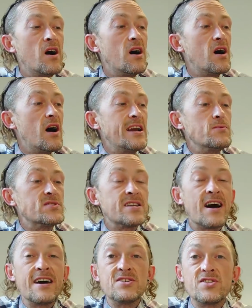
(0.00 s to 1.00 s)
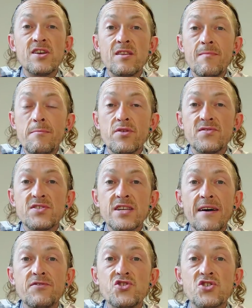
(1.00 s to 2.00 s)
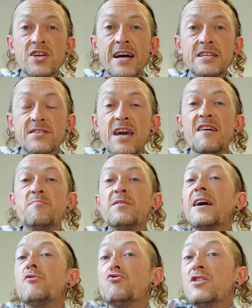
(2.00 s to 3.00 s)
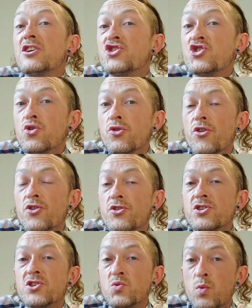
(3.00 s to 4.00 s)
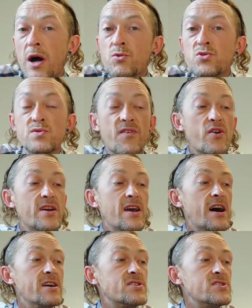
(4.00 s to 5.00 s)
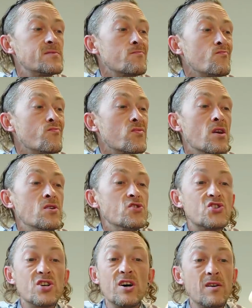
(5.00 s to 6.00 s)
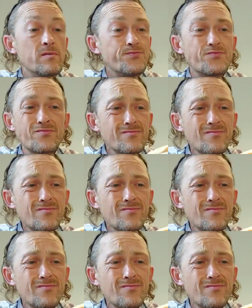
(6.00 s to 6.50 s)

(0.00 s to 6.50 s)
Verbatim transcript: uh, and it was nice that the member of staff just kind of gave me that reassurance as well, which was very nice. So